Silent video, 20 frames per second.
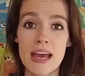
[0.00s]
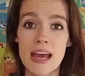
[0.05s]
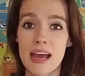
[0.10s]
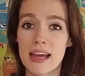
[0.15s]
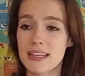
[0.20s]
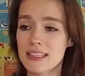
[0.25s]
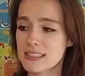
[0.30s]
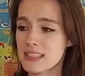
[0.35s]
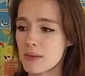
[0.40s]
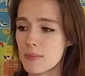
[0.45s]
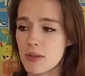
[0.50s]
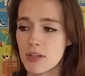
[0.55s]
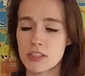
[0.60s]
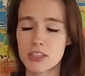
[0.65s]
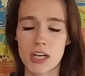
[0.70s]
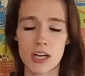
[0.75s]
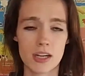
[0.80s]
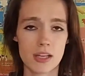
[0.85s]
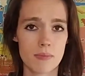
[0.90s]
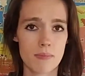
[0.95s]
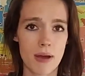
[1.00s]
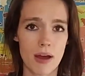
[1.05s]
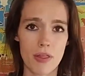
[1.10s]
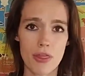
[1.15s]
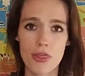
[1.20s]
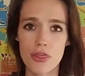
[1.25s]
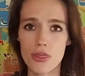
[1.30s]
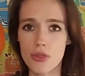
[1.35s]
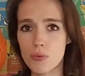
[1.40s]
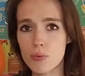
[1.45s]
Anytime that you're talking about
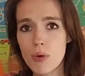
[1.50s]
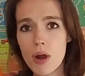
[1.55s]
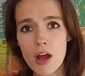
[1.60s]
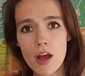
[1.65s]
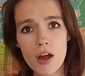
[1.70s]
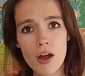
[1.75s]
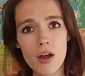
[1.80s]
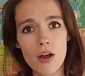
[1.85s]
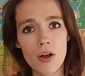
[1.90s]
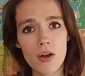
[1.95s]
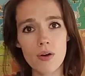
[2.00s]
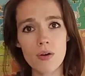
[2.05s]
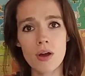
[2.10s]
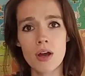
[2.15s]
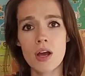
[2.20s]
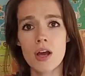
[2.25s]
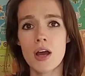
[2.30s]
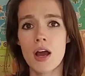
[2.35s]
throw,